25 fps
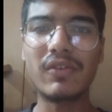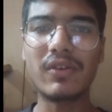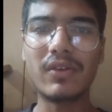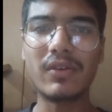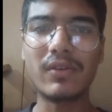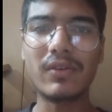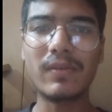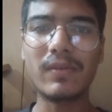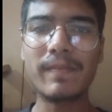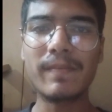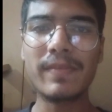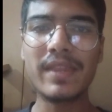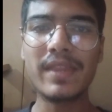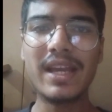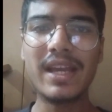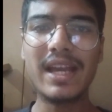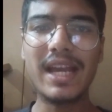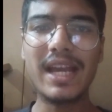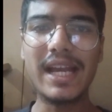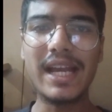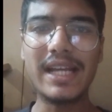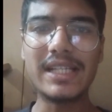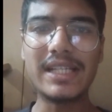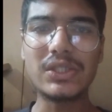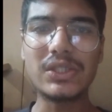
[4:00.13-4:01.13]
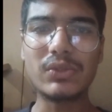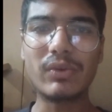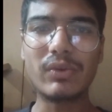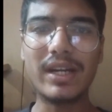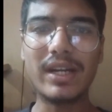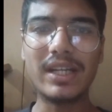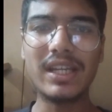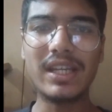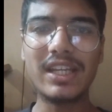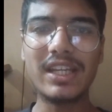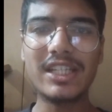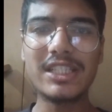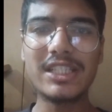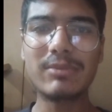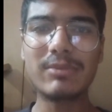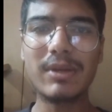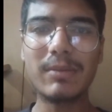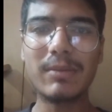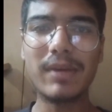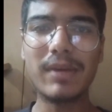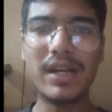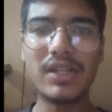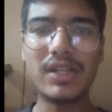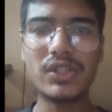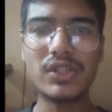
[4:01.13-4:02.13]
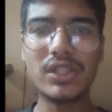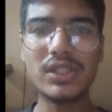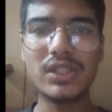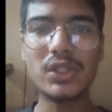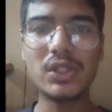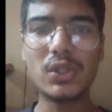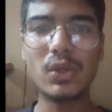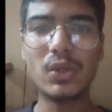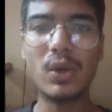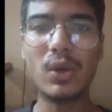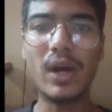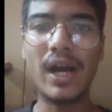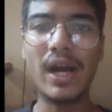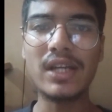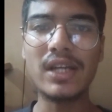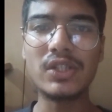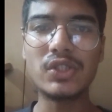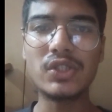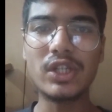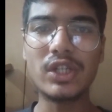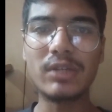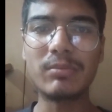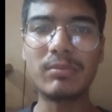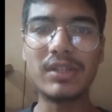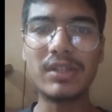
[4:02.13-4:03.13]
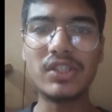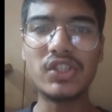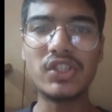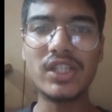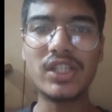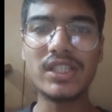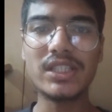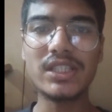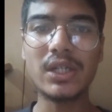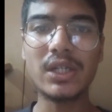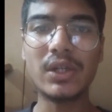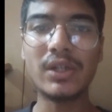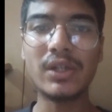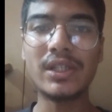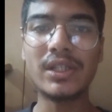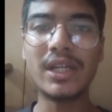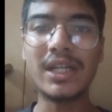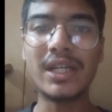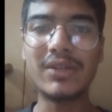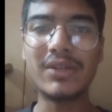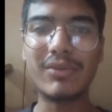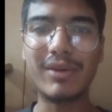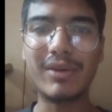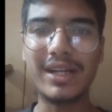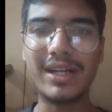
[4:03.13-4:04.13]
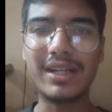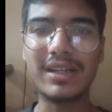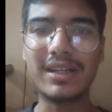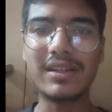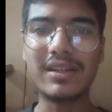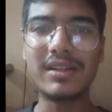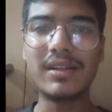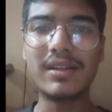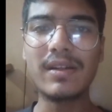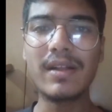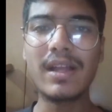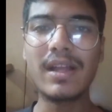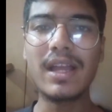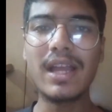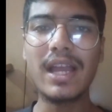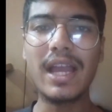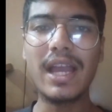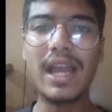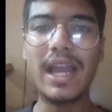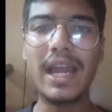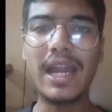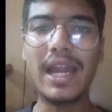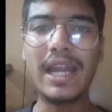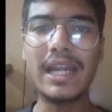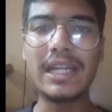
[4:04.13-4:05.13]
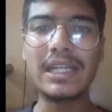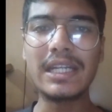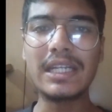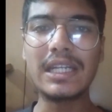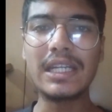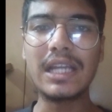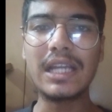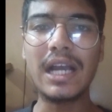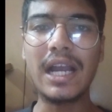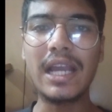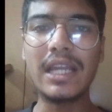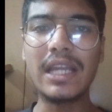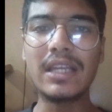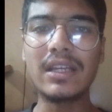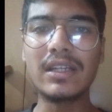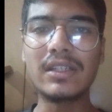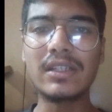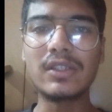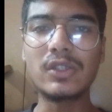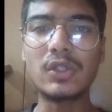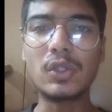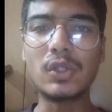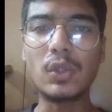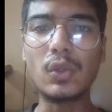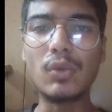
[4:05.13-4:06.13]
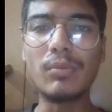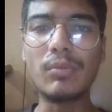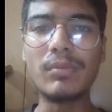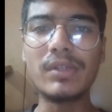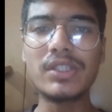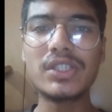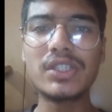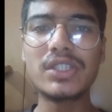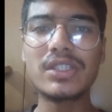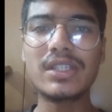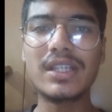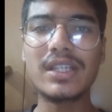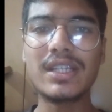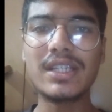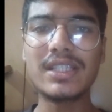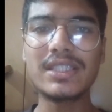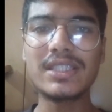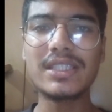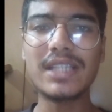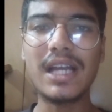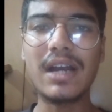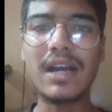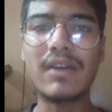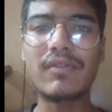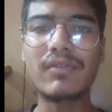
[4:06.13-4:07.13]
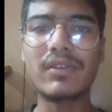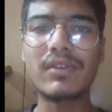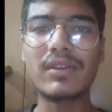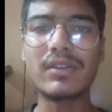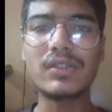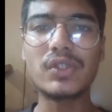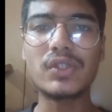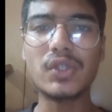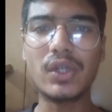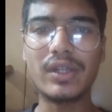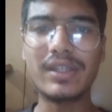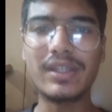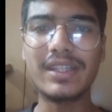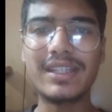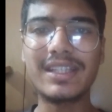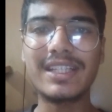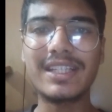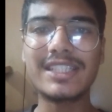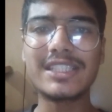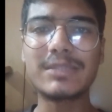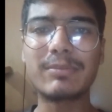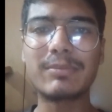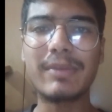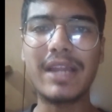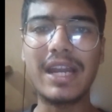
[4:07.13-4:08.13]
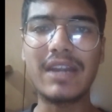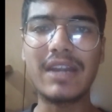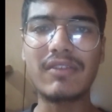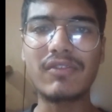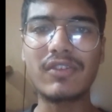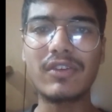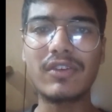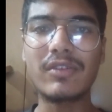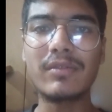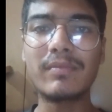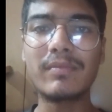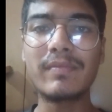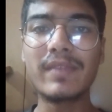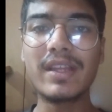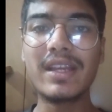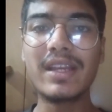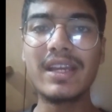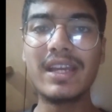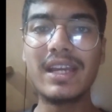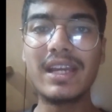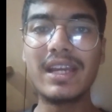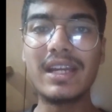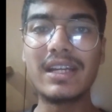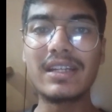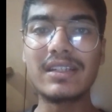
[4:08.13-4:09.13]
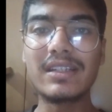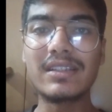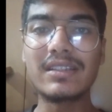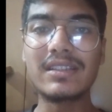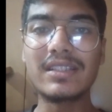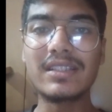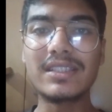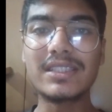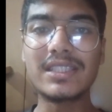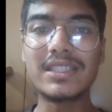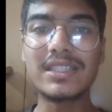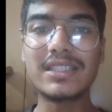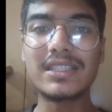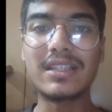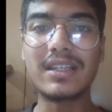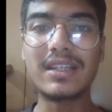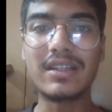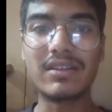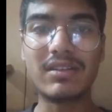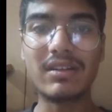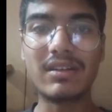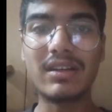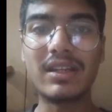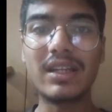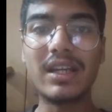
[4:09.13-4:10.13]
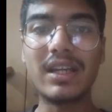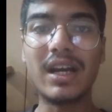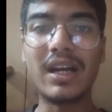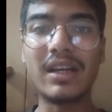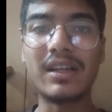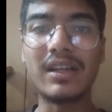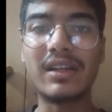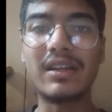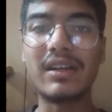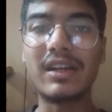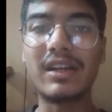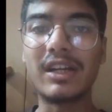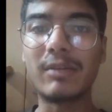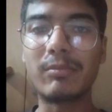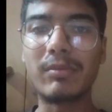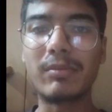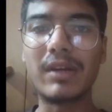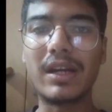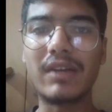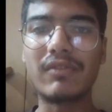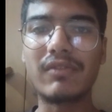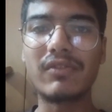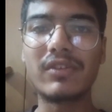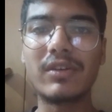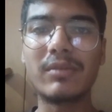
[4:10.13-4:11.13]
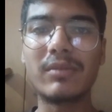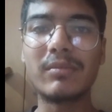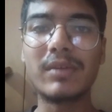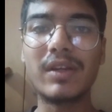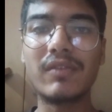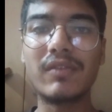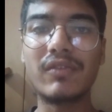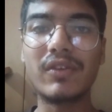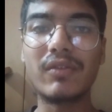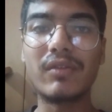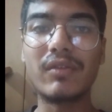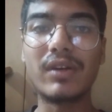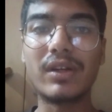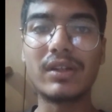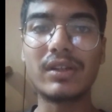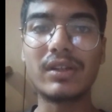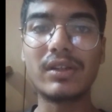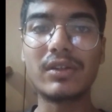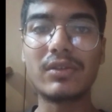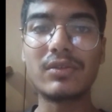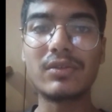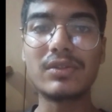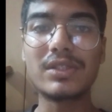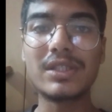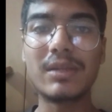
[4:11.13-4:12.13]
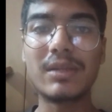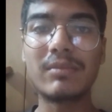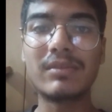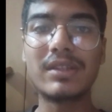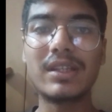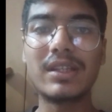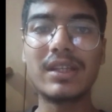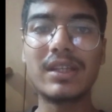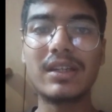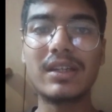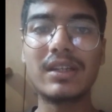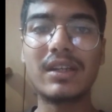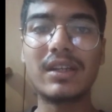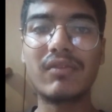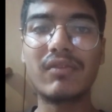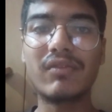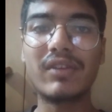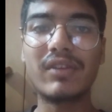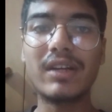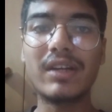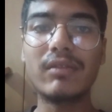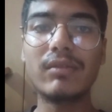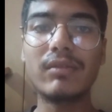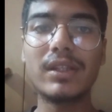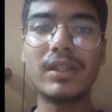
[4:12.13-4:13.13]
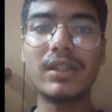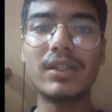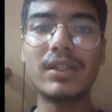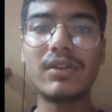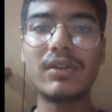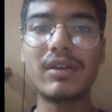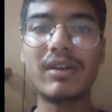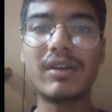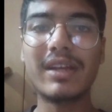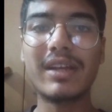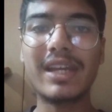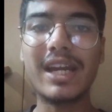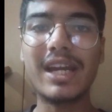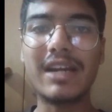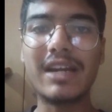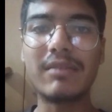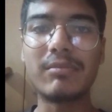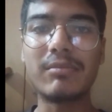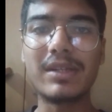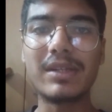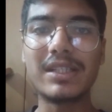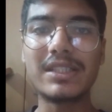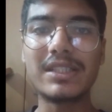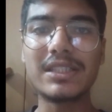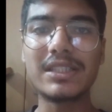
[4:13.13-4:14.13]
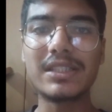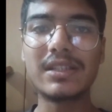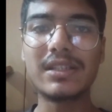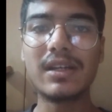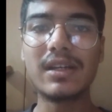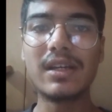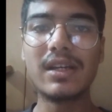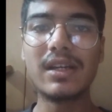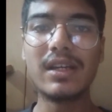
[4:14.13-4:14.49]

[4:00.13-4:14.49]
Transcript: before as writing is my passion, so I joined BG as a content writer and I learned too much things after joining this platform. And this is literally a great platform if you want to do something different with your academics.